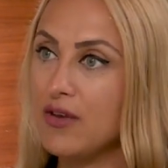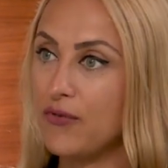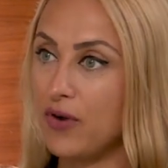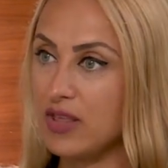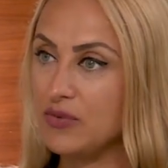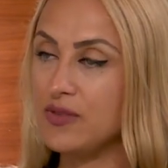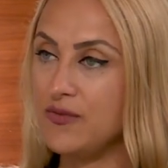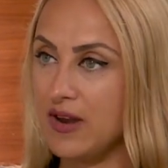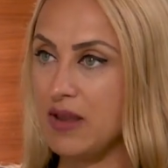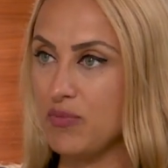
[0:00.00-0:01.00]
for us was
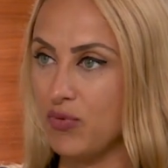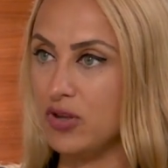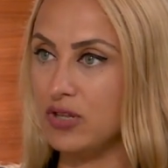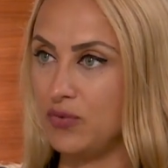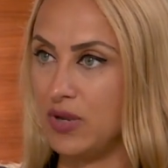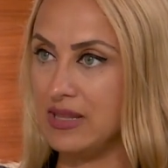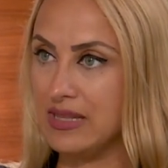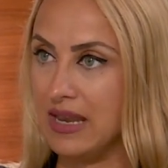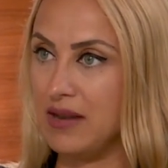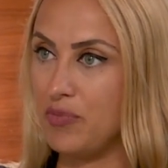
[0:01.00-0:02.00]
very important to
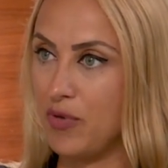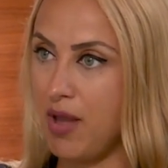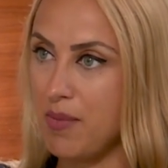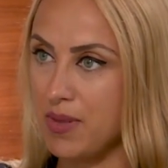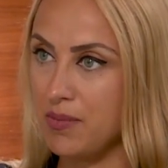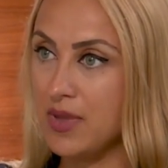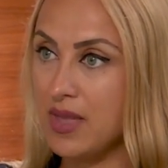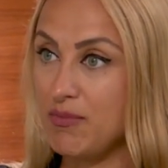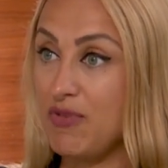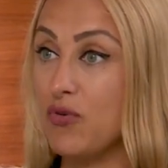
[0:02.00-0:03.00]
understand the problem
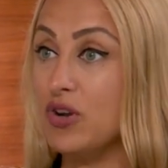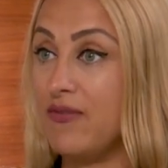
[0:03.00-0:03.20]
before